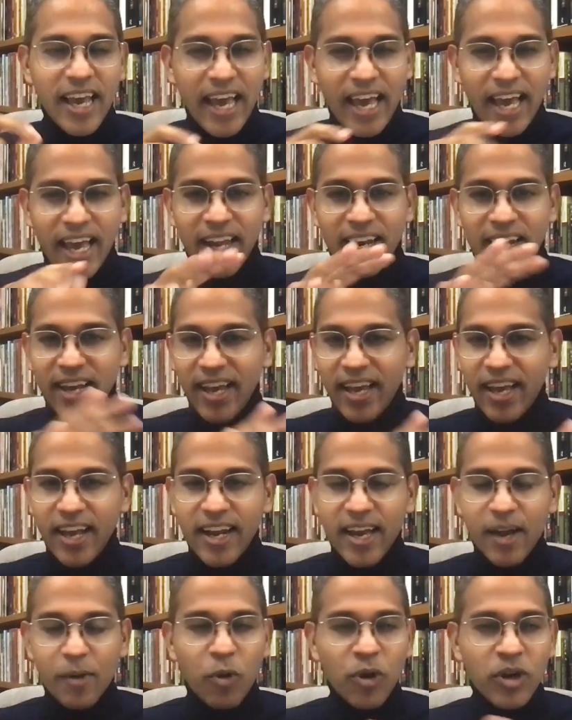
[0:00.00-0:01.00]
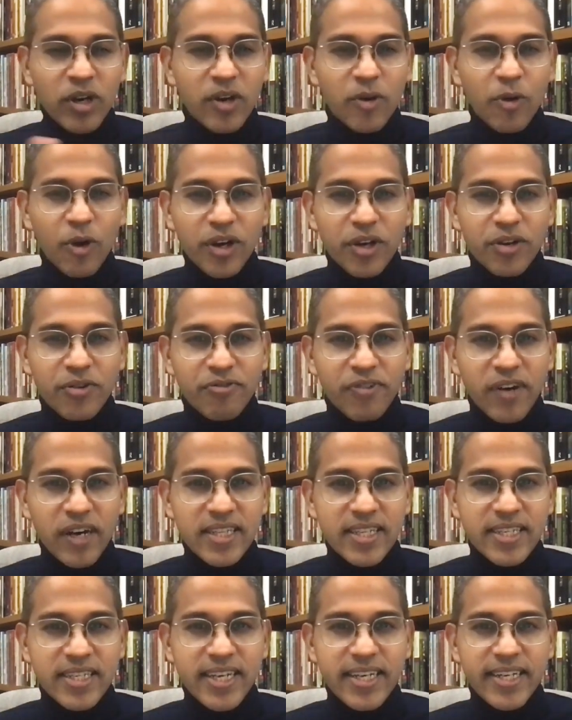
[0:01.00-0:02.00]
And I won't go into
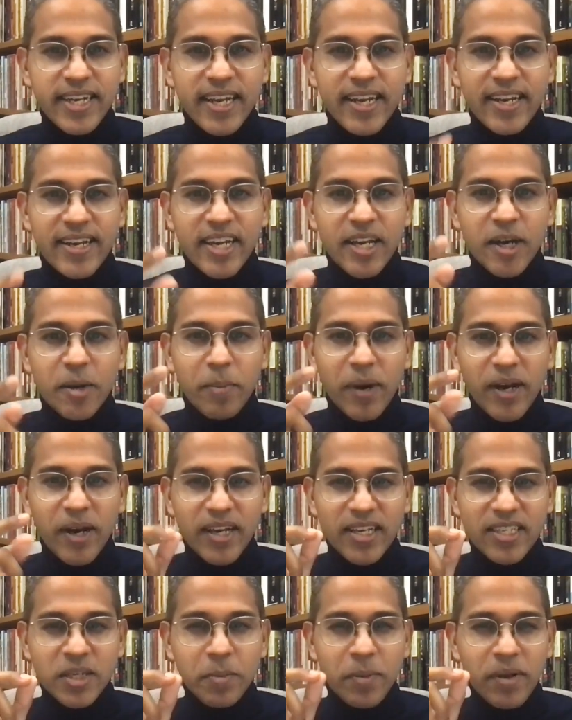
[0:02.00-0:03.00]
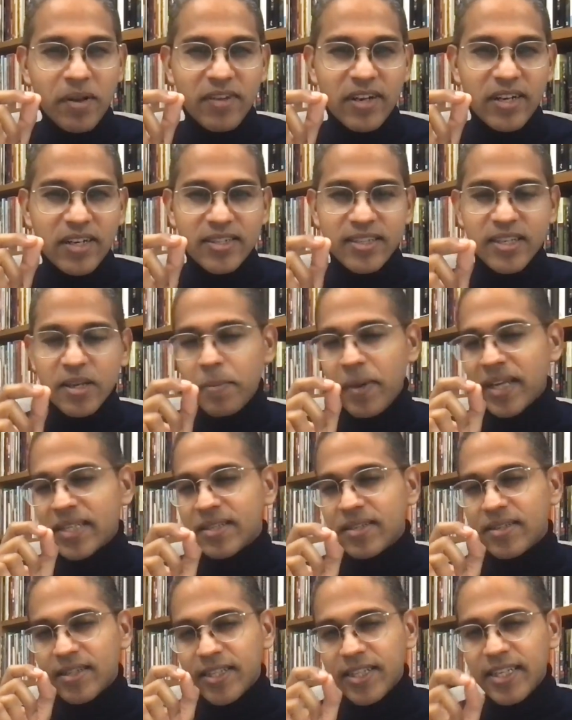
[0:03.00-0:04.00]
further detail here, but Isabel Wilkerson
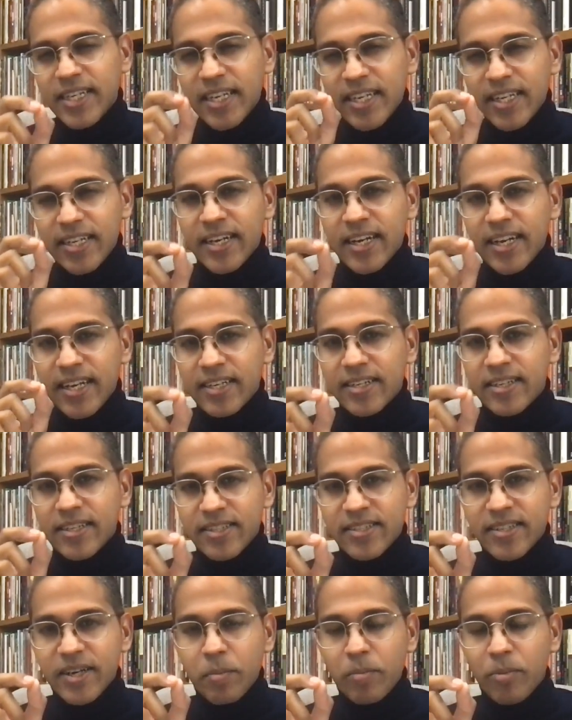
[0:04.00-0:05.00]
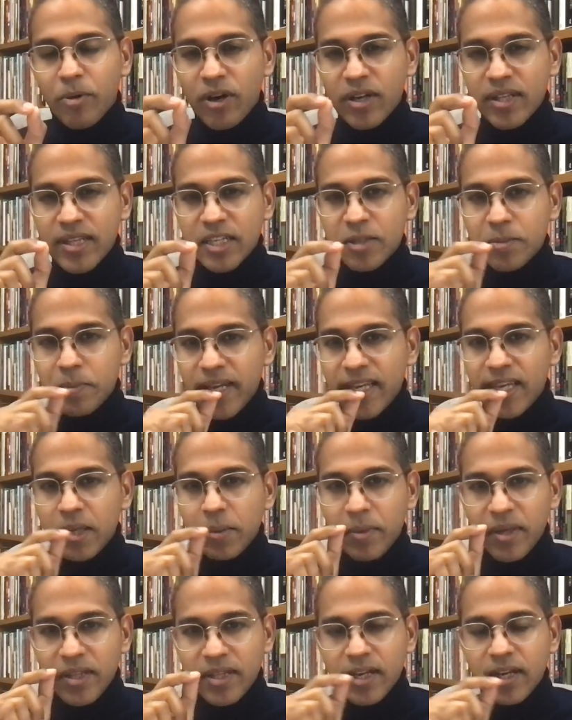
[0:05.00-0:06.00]
makes a really, really interesting point that's
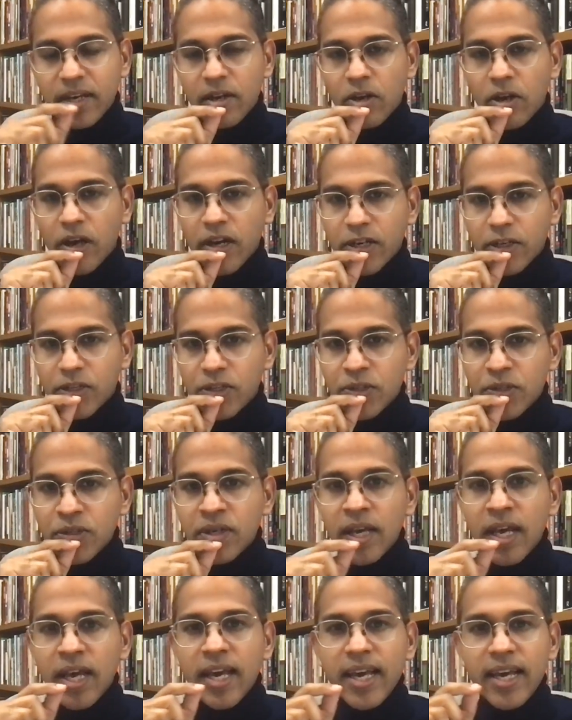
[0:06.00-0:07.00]
making me think a lot too,